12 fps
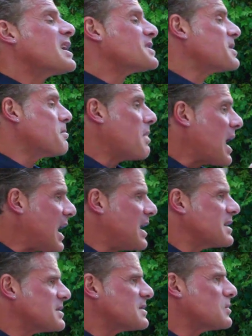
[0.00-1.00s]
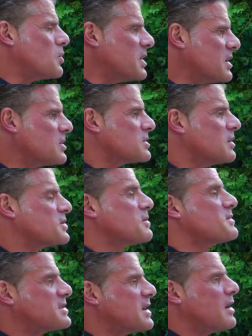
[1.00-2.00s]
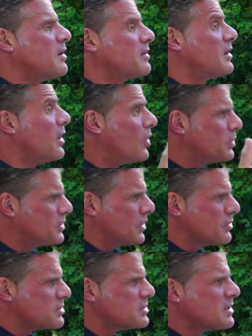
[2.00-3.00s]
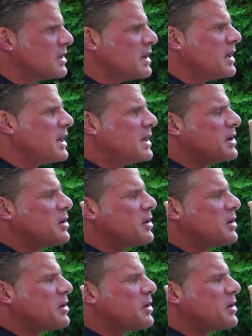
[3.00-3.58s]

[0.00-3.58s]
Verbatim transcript: as a balance, we use also mesterolone low dose in